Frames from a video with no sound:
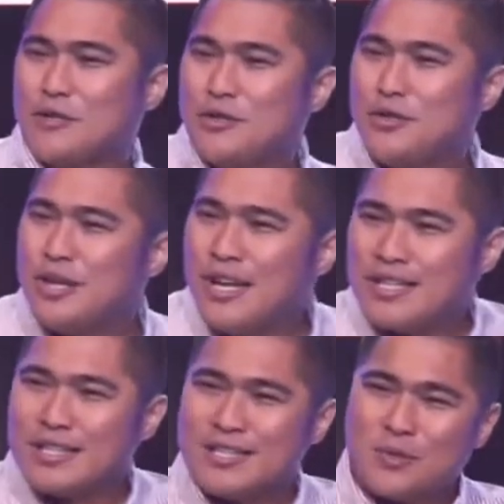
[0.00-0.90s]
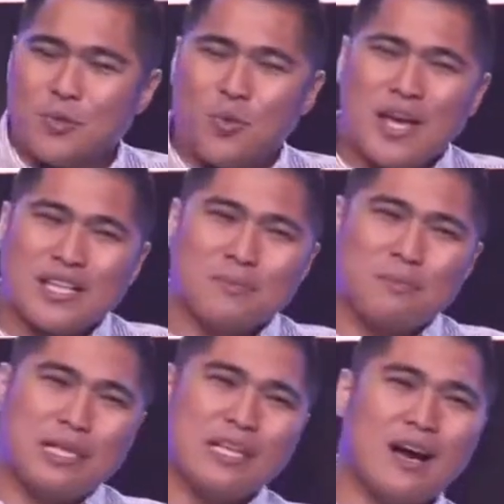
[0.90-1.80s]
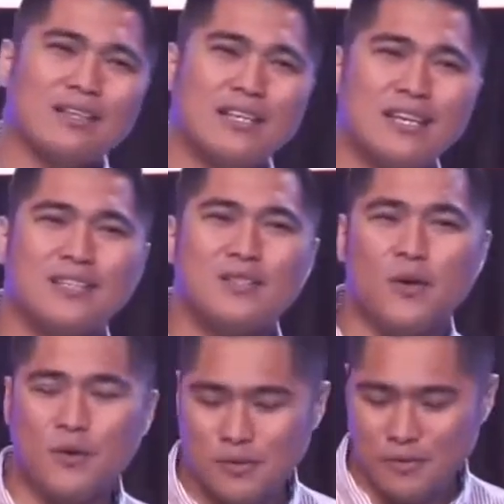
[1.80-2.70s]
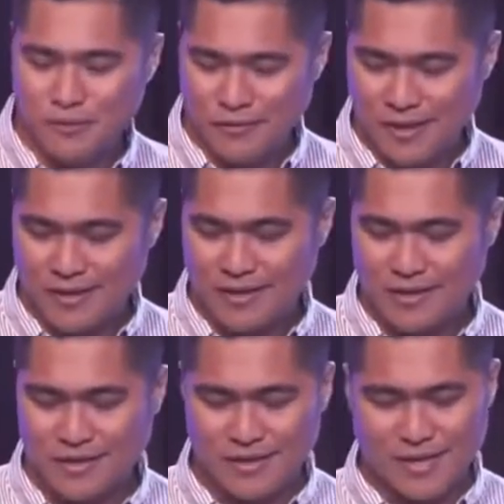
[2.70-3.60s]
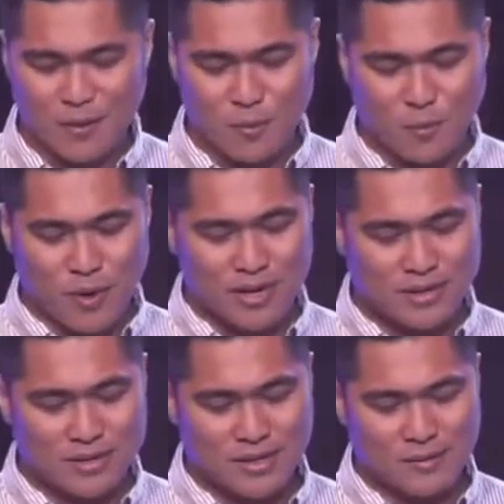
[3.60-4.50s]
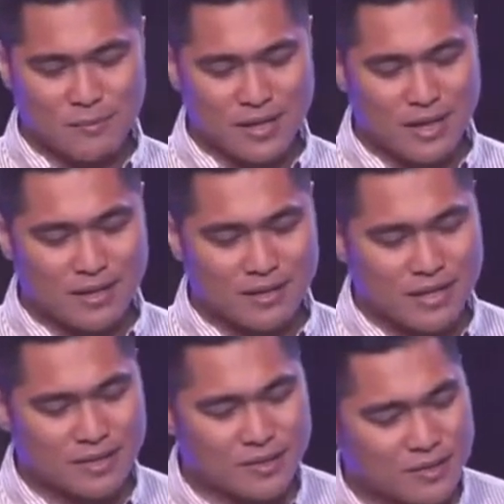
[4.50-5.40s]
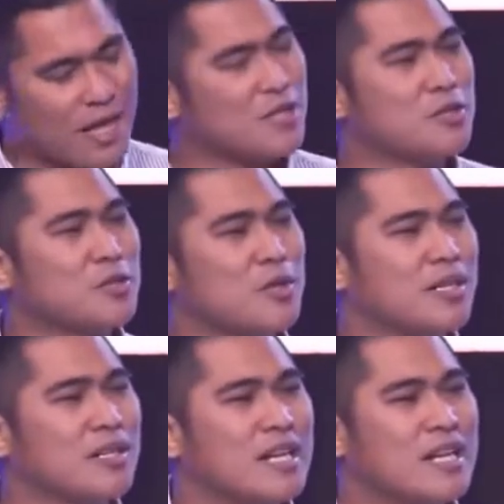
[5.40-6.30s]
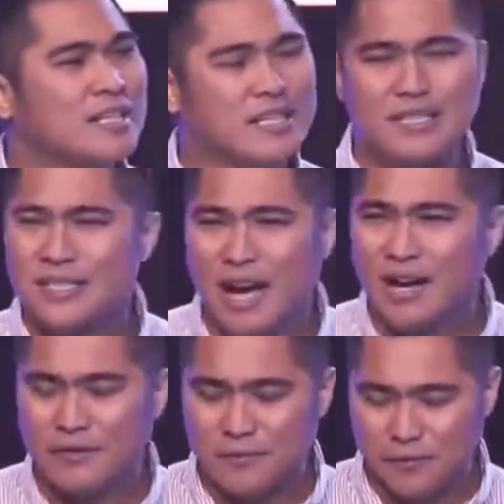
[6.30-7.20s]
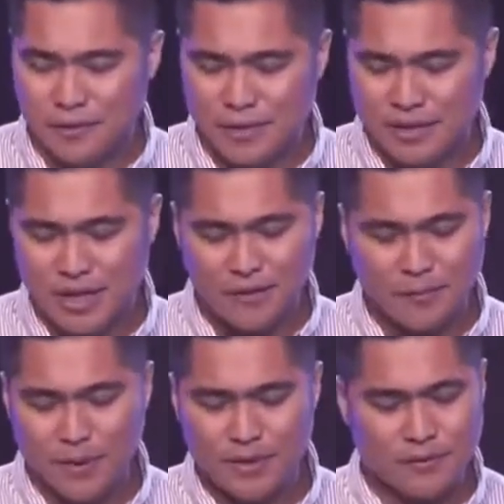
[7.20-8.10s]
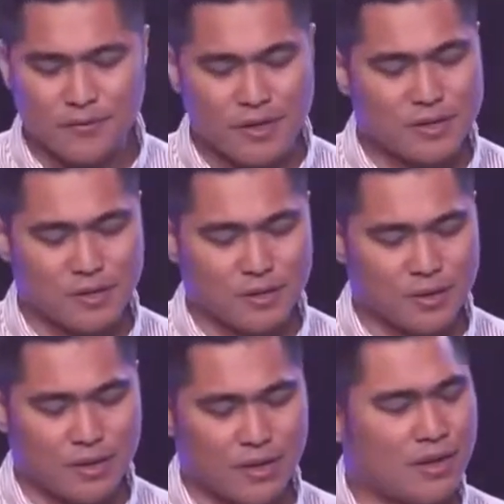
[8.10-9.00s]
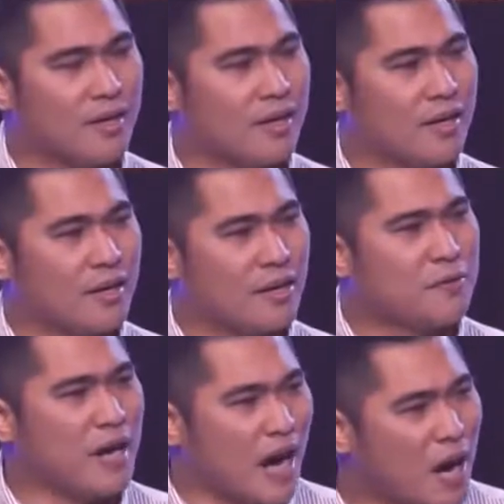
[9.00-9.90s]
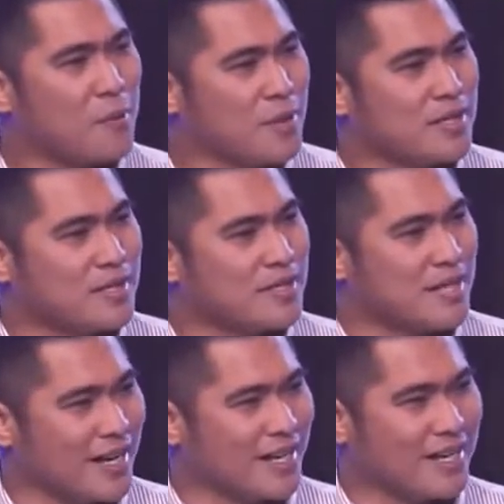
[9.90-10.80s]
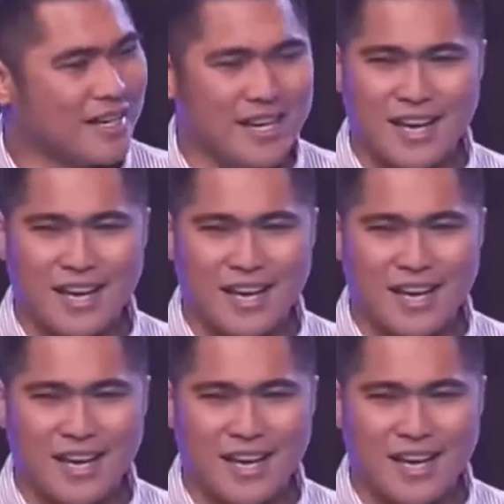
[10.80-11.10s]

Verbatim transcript: Jesus went beyond his own fears and went beyond his natural desire for self preservation for our sake.